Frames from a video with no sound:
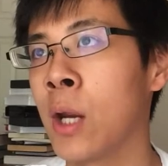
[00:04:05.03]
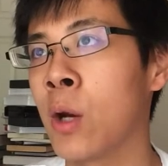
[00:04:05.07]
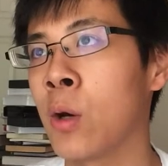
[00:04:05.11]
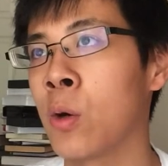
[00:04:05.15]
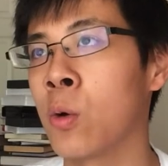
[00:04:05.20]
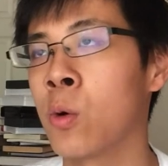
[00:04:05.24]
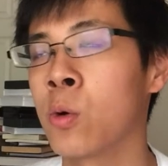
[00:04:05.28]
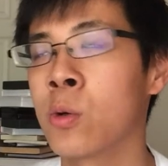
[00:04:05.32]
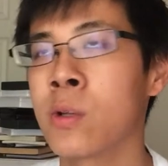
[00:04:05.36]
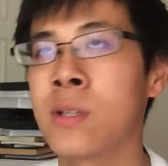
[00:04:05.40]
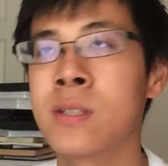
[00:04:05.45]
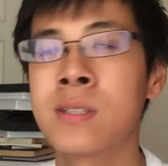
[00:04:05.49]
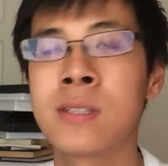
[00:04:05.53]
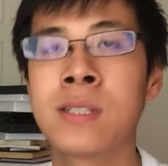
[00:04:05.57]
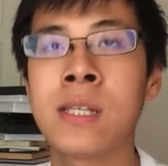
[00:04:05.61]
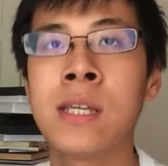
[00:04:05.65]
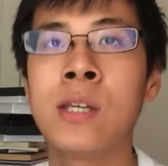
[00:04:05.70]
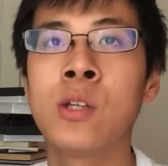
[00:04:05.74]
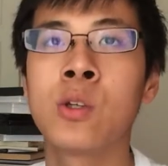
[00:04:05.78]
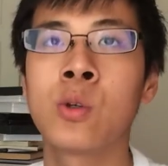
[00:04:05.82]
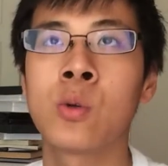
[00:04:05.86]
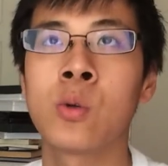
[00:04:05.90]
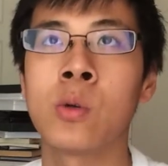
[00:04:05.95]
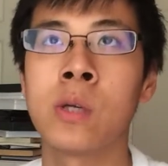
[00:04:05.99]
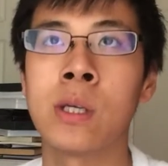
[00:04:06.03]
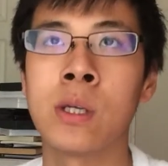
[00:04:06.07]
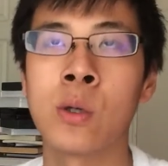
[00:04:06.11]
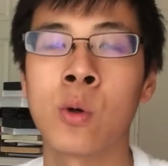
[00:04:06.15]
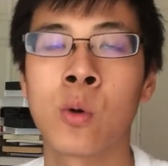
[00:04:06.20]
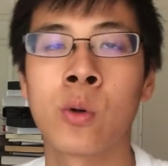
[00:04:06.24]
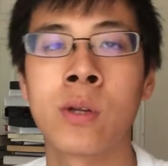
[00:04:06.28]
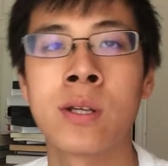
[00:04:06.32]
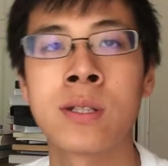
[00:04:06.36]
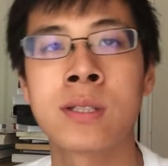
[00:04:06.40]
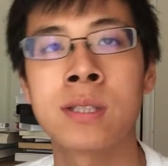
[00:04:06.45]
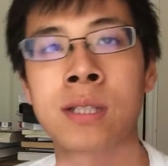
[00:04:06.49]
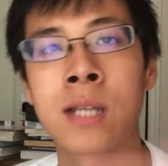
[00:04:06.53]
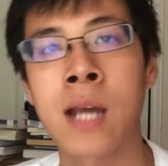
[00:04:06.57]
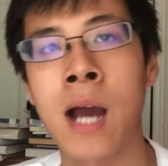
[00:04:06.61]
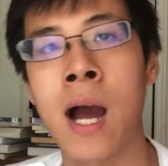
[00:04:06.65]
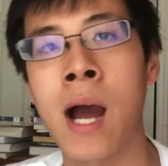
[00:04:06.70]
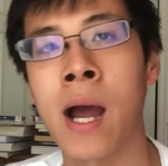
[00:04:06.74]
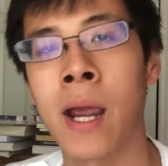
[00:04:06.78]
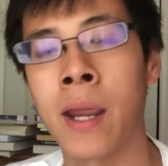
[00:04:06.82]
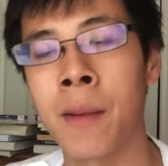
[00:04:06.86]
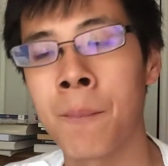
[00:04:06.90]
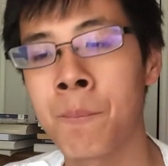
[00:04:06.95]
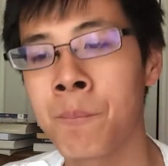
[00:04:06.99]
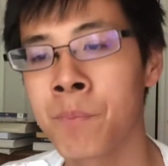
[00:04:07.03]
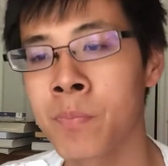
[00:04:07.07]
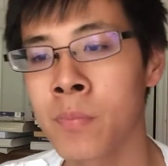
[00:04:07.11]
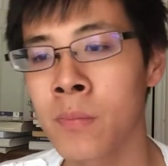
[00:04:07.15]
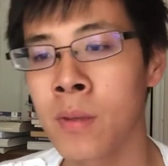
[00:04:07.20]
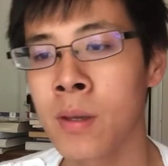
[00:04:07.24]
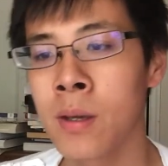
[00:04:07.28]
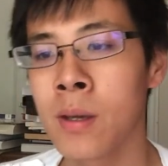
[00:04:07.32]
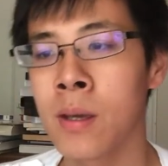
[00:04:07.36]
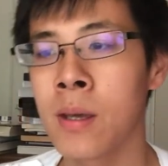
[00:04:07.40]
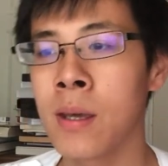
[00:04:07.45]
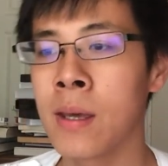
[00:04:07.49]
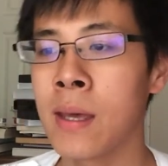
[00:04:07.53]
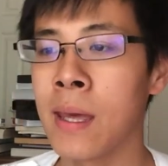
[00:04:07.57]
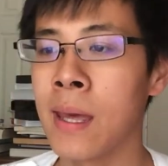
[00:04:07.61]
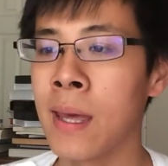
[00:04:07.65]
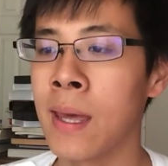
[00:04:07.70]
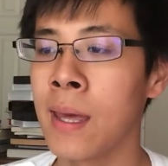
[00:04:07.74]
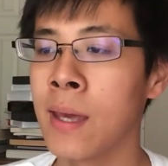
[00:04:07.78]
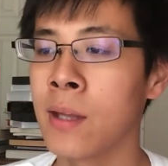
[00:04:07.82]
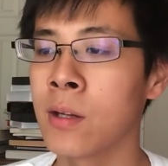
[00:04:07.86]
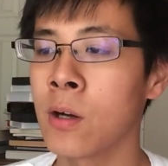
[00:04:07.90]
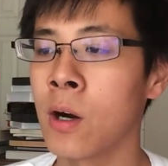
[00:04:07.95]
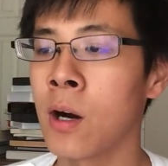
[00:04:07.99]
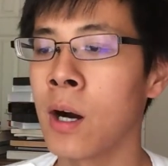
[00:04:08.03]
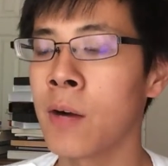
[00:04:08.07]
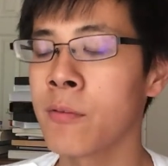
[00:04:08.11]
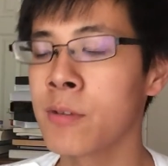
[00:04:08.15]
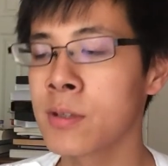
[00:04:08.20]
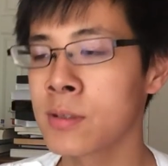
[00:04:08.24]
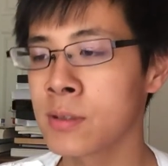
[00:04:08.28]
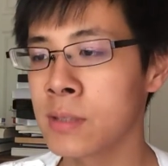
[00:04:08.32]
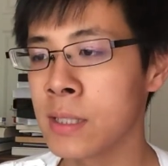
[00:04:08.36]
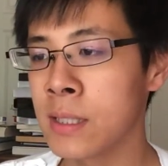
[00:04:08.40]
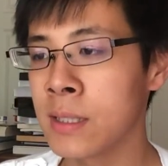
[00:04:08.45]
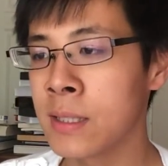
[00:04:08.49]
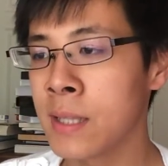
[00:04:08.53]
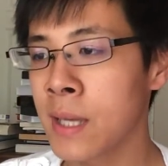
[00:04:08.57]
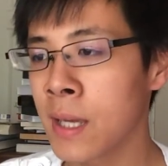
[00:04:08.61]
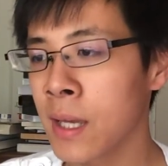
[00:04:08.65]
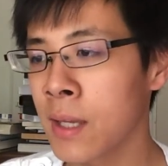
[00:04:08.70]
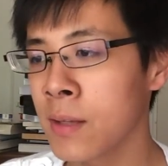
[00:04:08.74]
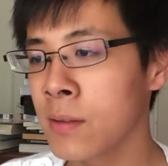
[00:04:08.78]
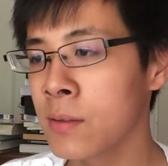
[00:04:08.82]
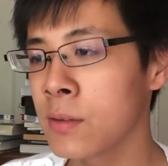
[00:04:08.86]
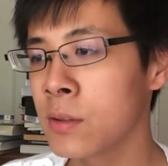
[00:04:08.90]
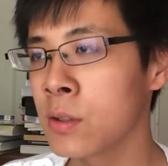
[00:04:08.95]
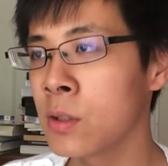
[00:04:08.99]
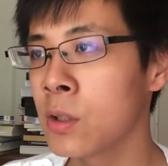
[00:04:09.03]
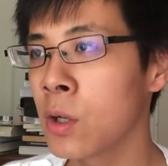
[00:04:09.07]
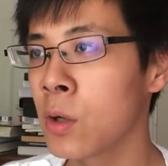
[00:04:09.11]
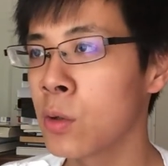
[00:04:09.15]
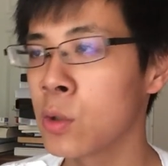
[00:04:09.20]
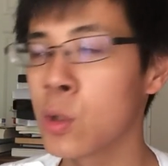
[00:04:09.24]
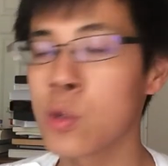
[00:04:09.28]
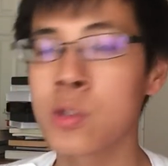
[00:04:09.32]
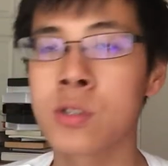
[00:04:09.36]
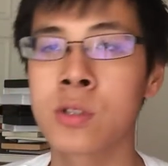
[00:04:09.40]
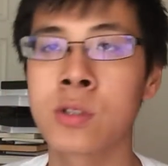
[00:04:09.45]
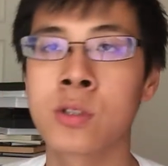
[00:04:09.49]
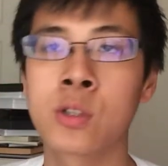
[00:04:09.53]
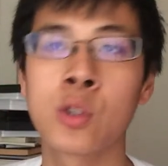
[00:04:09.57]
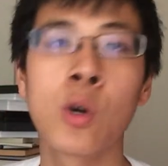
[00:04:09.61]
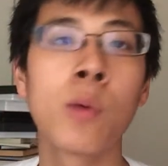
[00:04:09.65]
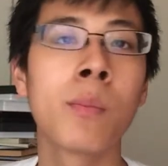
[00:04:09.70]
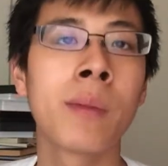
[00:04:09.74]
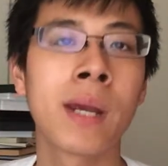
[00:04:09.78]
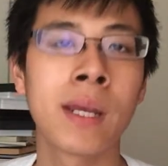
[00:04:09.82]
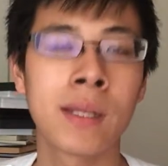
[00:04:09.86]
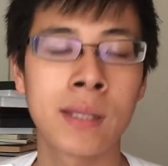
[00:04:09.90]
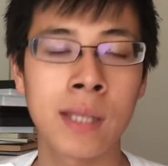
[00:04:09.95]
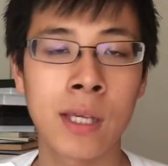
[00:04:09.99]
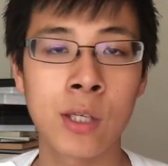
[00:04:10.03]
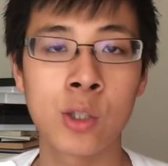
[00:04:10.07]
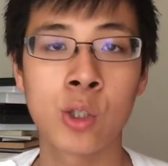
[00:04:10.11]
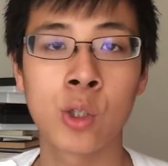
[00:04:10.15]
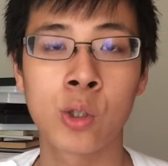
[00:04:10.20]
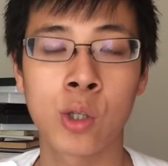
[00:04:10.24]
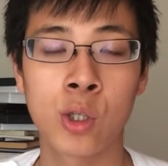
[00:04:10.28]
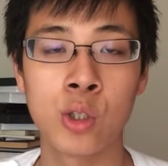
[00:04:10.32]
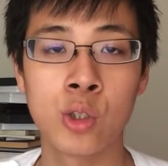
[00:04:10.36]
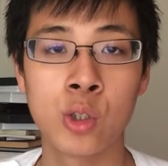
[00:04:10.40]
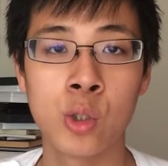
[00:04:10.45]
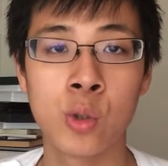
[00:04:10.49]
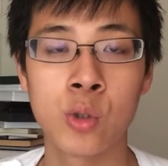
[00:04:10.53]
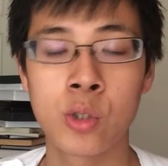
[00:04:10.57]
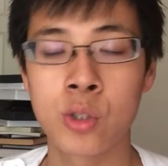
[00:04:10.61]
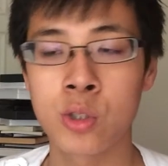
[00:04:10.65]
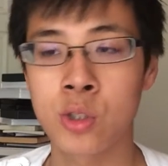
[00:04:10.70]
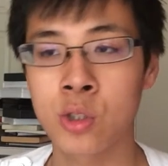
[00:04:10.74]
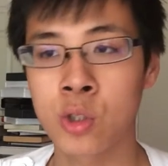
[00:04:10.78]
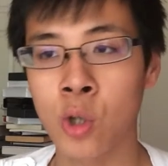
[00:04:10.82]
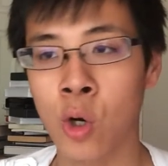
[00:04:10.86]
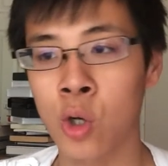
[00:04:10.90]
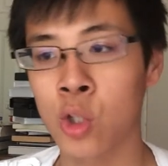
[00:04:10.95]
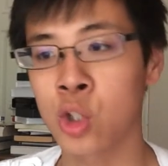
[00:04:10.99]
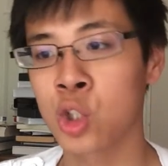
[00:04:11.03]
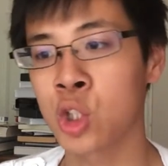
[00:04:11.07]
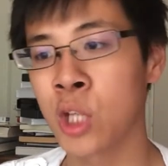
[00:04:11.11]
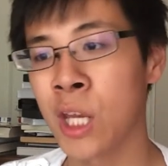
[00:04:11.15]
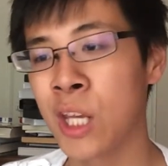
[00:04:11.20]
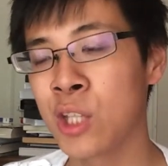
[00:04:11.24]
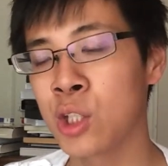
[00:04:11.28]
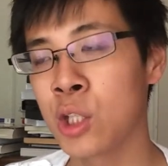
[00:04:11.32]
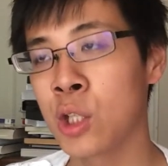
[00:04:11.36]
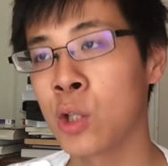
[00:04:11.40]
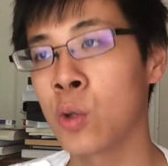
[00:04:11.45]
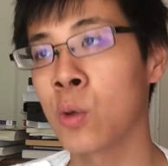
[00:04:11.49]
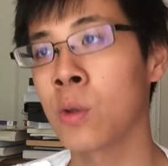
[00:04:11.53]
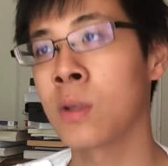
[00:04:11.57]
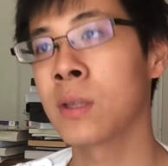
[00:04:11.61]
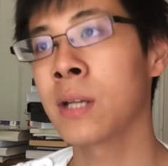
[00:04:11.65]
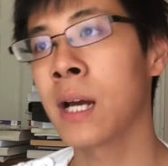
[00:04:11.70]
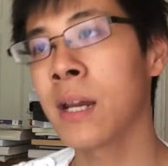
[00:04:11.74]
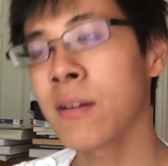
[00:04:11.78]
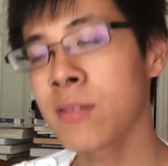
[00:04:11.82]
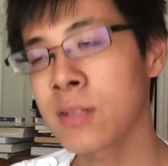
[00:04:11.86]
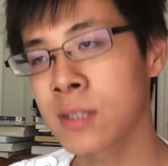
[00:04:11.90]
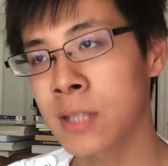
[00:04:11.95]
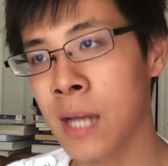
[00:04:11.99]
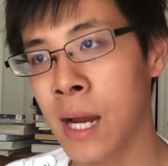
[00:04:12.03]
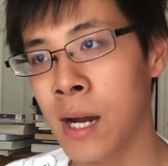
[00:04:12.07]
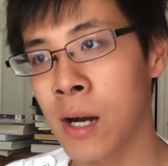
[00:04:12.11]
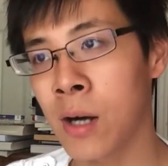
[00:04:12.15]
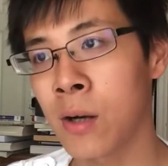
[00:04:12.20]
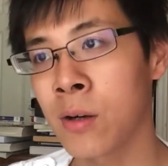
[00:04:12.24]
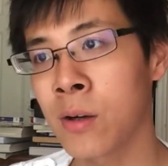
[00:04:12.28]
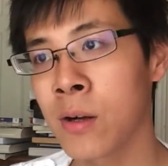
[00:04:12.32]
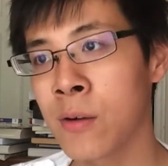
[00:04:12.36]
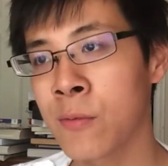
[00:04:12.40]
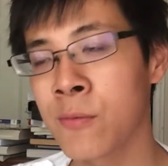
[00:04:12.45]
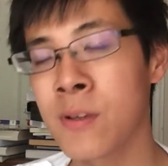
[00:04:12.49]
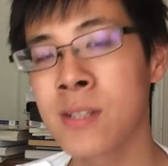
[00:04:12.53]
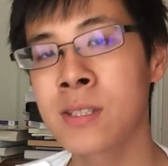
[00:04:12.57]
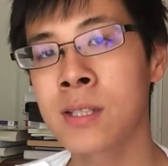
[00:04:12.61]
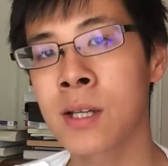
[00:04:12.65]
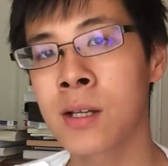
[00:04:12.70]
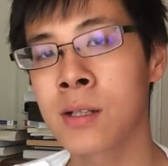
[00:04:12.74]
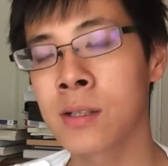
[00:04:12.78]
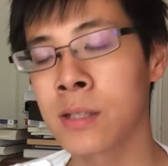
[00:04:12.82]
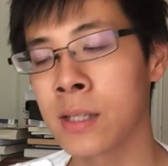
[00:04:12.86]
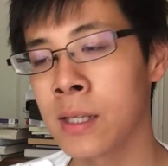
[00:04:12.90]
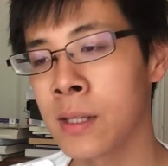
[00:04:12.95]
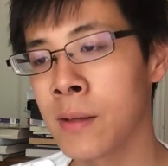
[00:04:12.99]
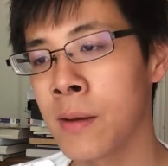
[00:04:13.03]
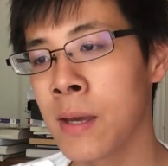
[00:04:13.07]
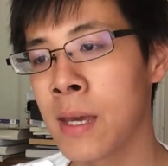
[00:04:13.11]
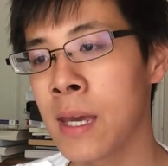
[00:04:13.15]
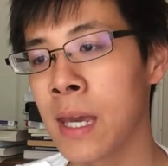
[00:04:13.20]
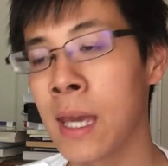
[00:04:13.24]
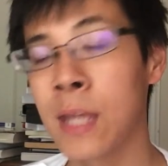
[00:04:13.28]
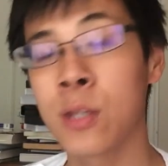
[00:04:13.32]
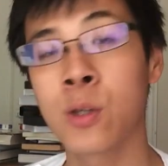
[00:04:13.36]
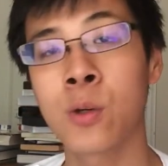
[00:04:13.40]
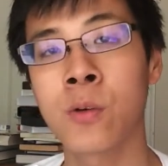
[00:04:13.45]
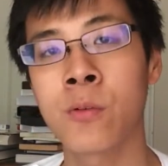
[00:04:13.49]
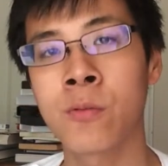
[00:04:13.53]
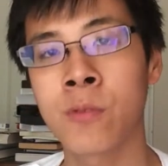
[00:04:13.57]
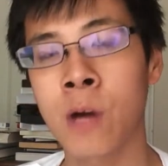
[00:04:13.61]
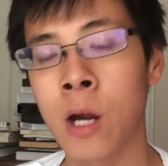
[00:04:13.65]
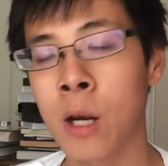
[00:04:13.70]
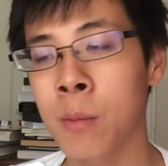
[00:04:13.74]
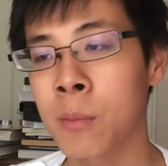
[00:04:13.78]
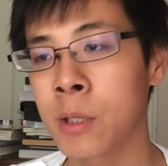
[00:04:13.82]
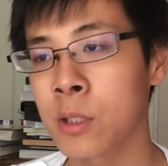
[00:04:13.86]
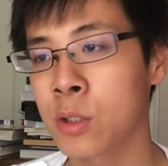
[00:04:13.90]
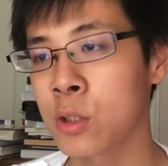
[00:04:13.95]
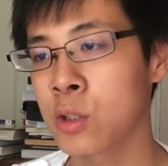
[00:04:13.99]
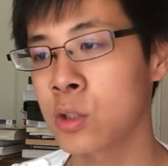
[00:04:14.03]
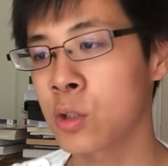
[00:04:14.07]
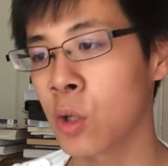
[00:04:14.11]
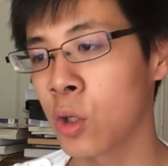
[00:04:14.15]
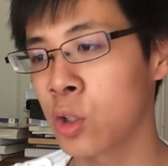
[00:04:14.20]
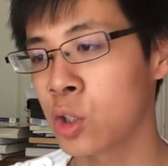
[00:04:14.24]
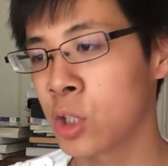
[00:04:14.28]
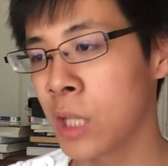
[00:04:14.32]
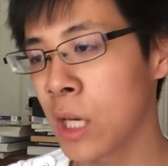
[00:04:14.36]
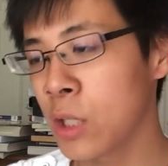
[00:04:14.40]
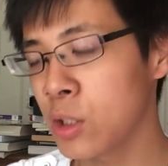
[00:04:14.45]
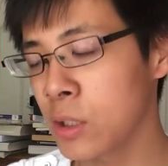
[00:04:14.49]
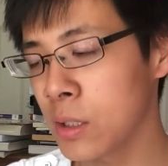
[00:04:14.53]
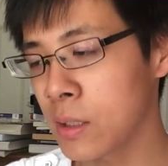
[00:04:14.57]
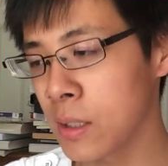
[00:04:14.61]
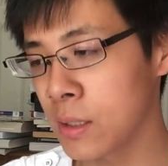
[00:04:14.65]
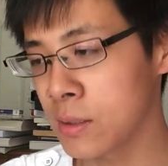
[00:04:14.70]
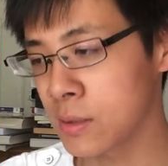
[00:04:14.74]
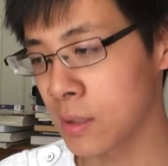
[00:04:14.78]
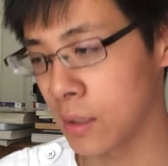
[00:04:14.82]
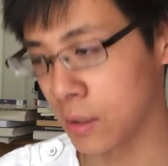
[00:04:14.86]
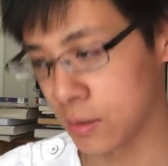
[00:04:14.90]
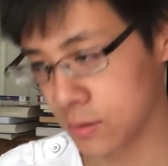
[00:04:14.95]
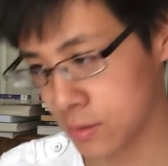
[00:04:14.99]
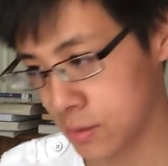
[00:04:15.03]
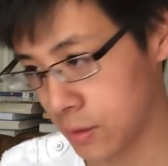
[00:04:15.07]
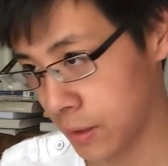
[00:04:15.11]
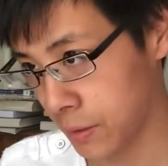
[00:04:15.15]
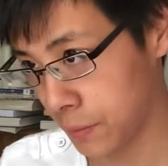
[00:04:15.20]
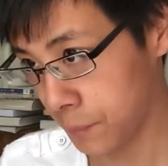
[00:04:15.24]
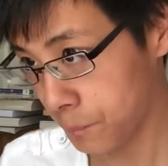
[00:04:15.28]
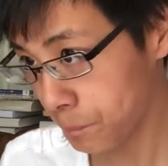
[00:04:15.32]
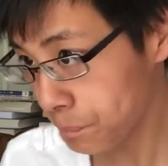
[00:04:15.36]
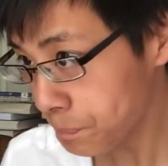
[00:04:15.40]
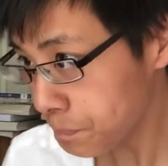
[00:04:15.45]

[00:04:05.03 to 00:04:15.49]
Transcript: air, or the scenery, or the sky. And obviously then, you know, there's so many things you can do to start changing your lifestyle physically and your environment to start changing these things, like